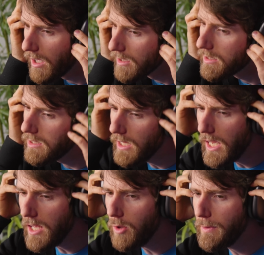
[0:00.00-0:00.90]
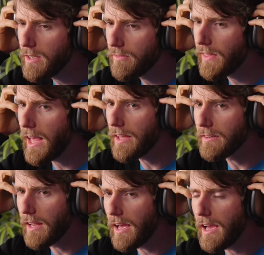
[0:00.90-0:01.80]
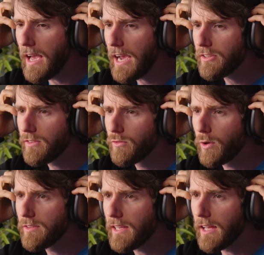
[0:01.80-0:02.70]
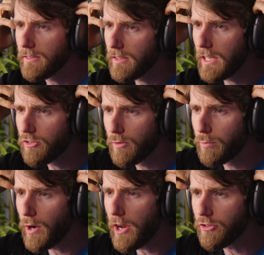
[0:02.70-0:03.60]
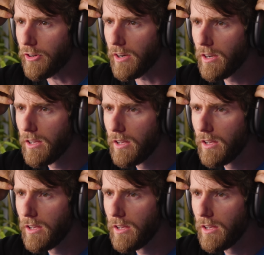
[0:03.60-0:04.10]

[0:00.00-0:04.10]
A little bit of that active noise cancellation pressure.